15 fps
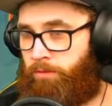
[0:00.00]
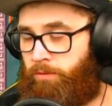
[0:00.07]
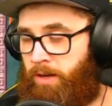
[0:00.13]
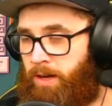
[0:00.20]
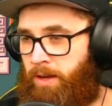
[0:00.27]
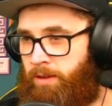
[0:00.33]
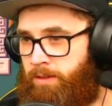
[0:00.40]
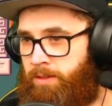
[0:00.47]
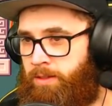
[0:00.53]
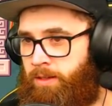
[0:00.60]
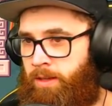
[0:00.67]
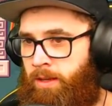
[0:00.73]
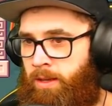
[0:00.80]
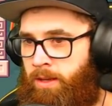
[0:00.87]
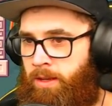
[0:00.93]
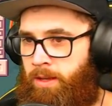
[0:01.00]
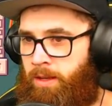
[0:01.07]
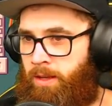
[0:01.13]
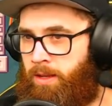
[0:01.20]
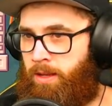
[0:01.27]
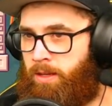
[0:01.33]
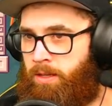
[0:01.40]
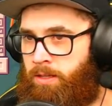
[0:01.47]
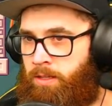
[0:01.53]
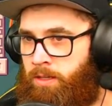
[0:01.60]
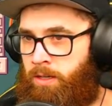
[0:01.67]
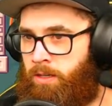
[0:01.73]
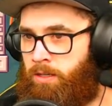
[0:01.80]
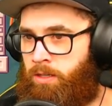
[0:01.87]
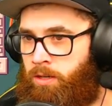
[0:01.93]
routes is you
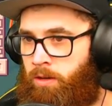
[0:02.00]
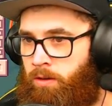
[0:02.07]
need to go